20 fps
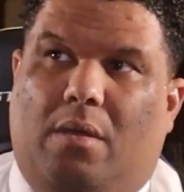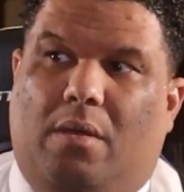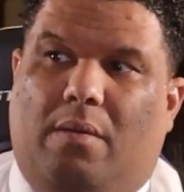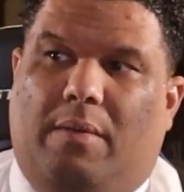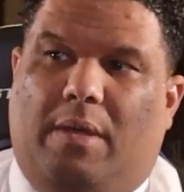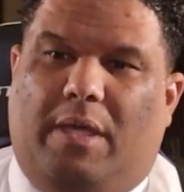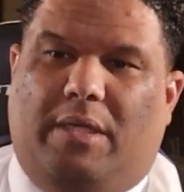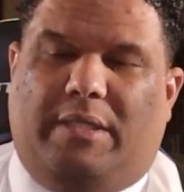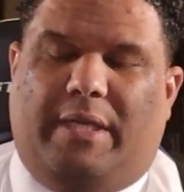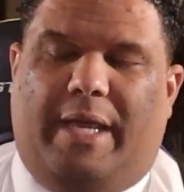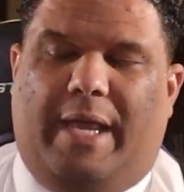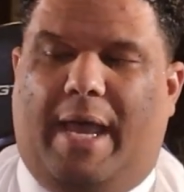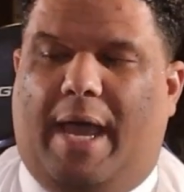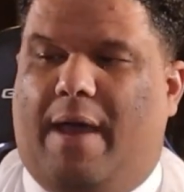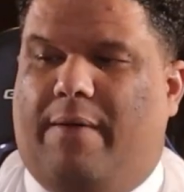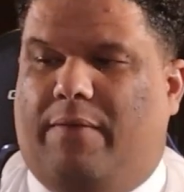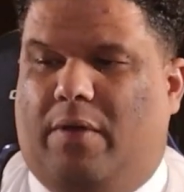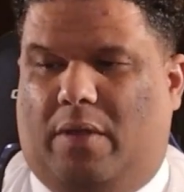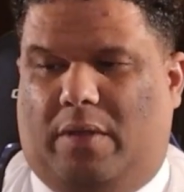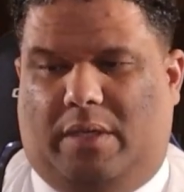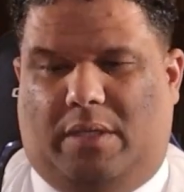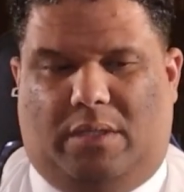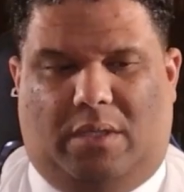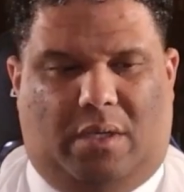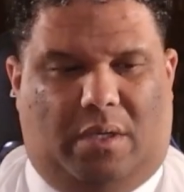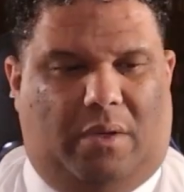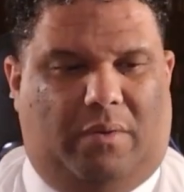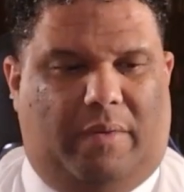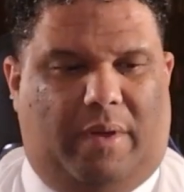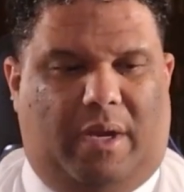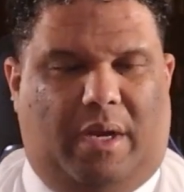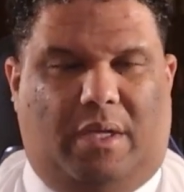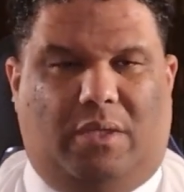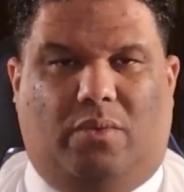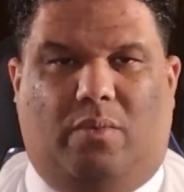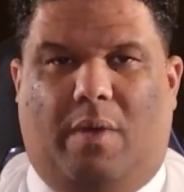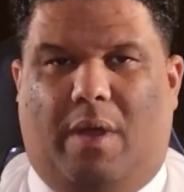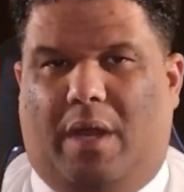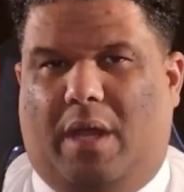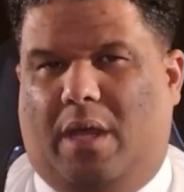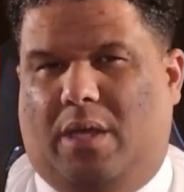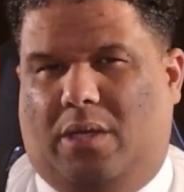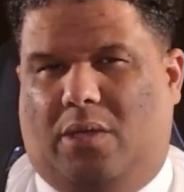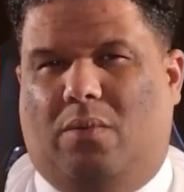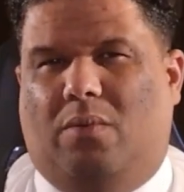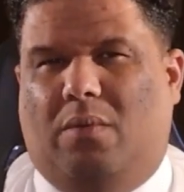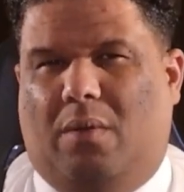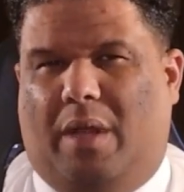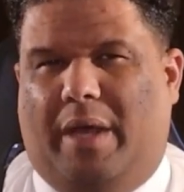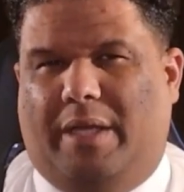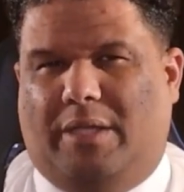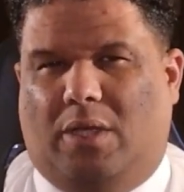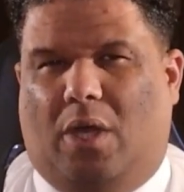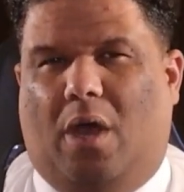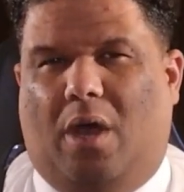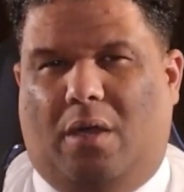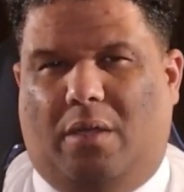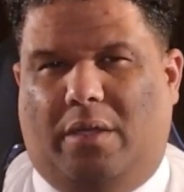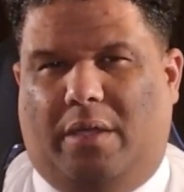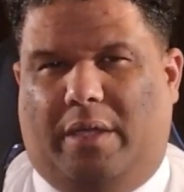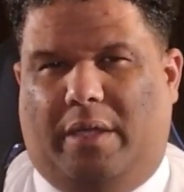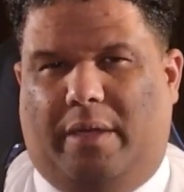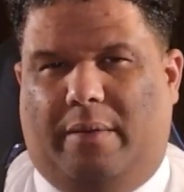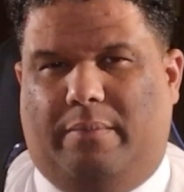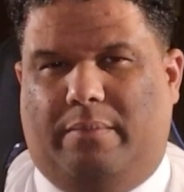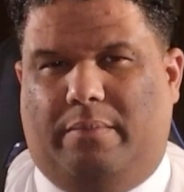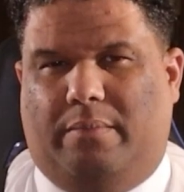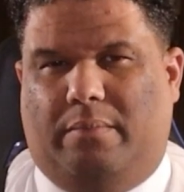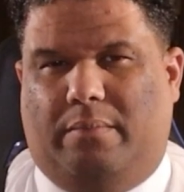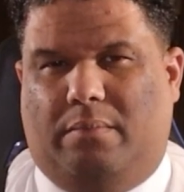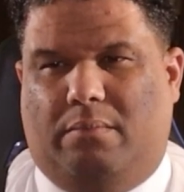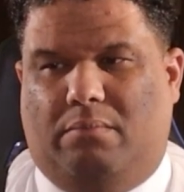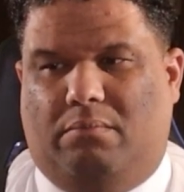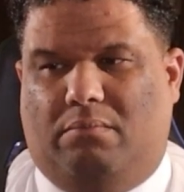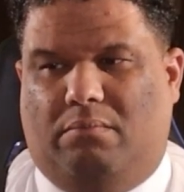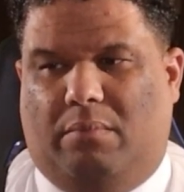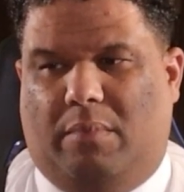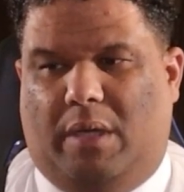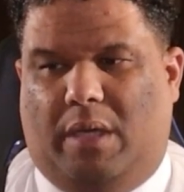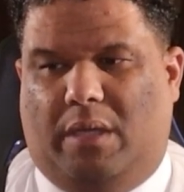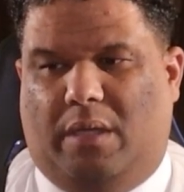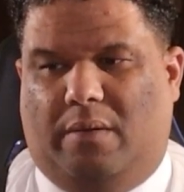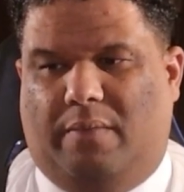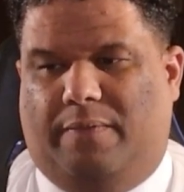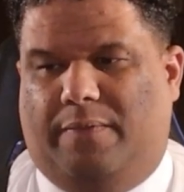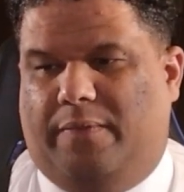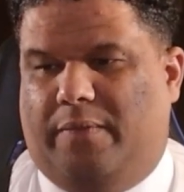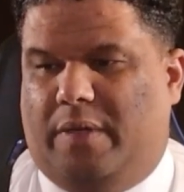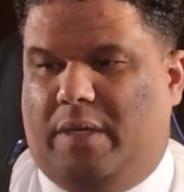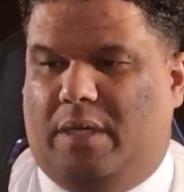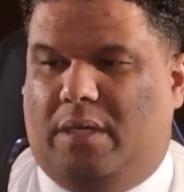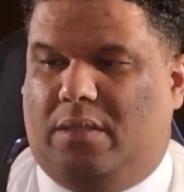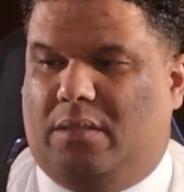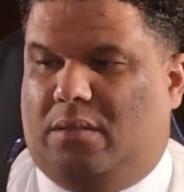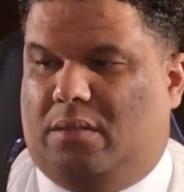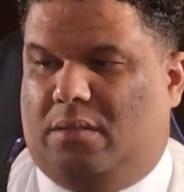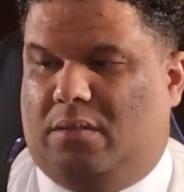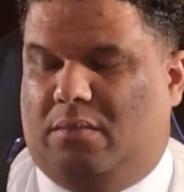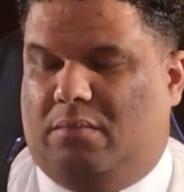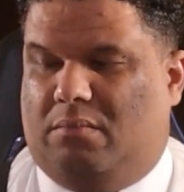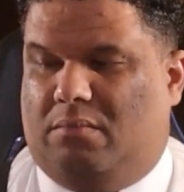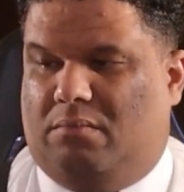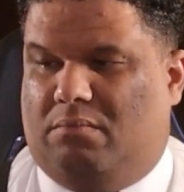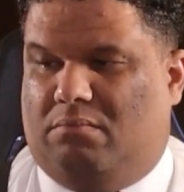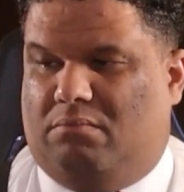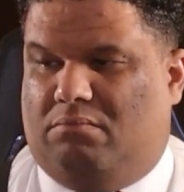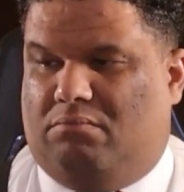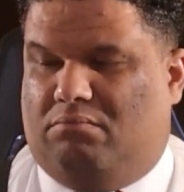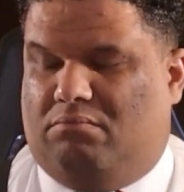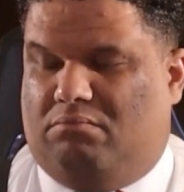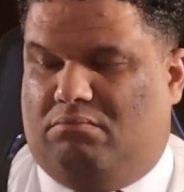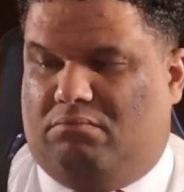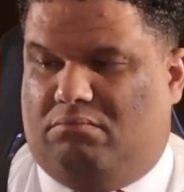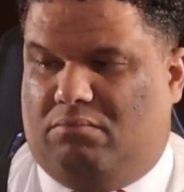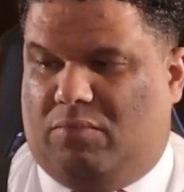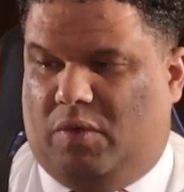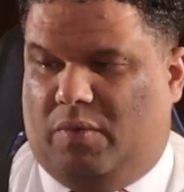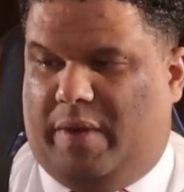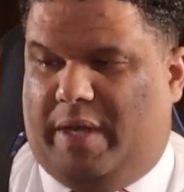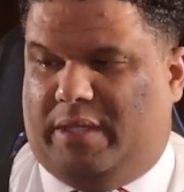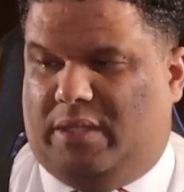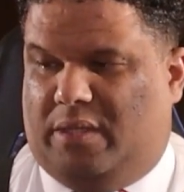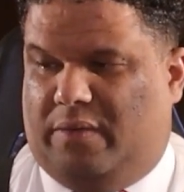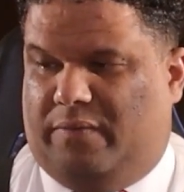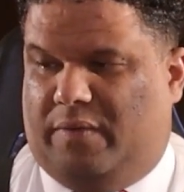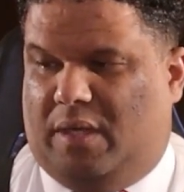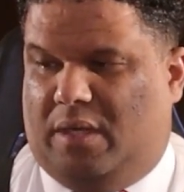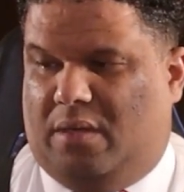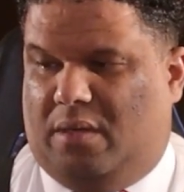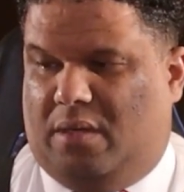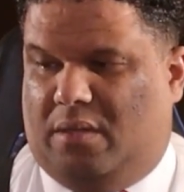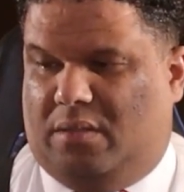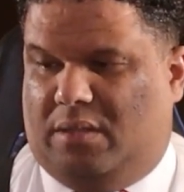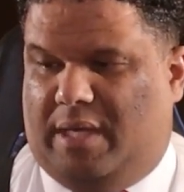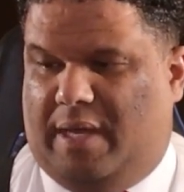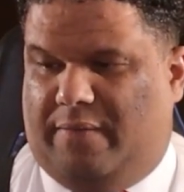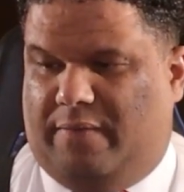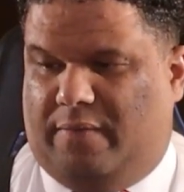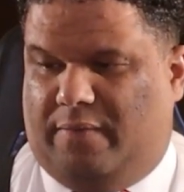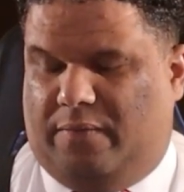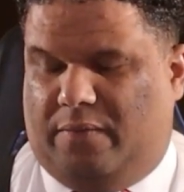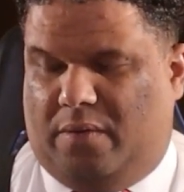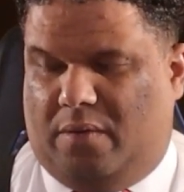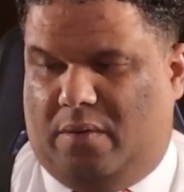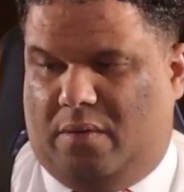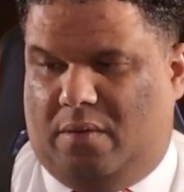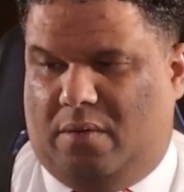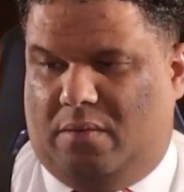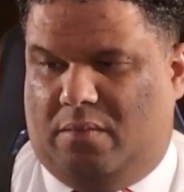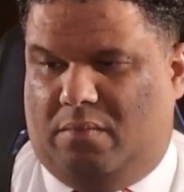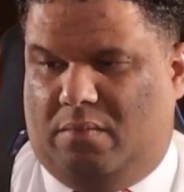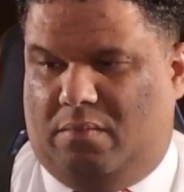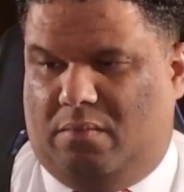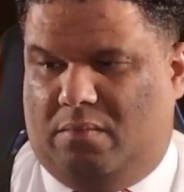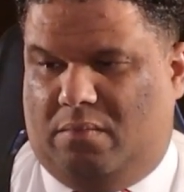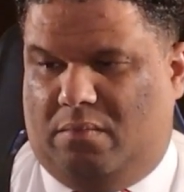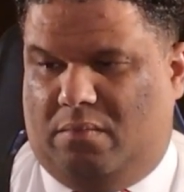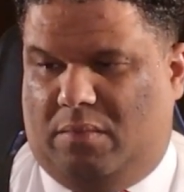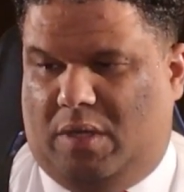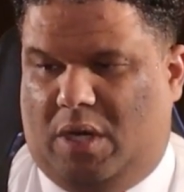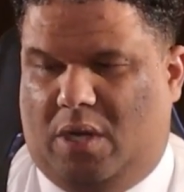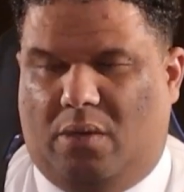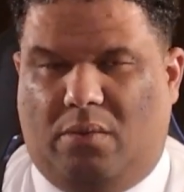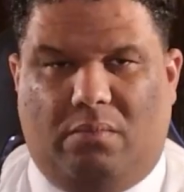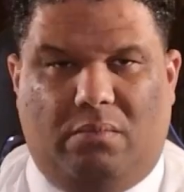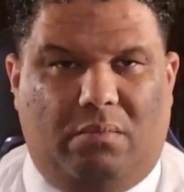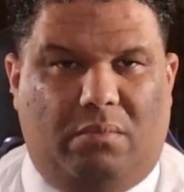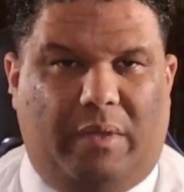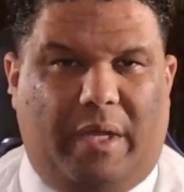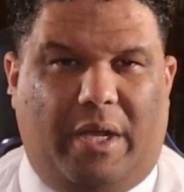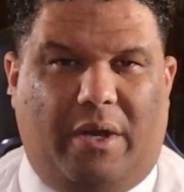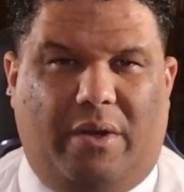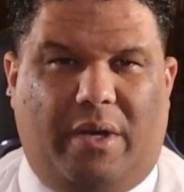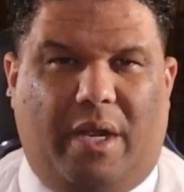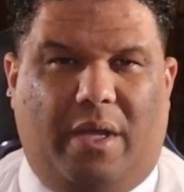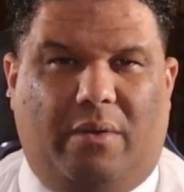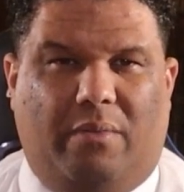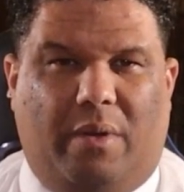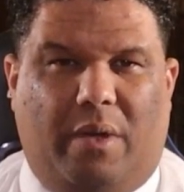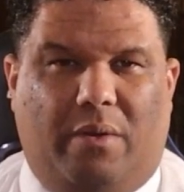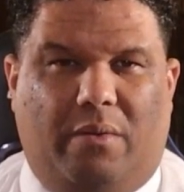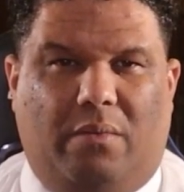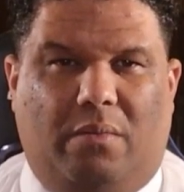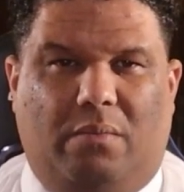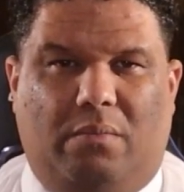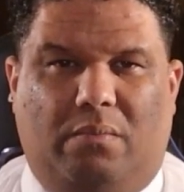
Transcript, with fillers: Because I have all these ingredients, why not utilize all of them? And then freeze the rest of it and save it for, you know, later down the road.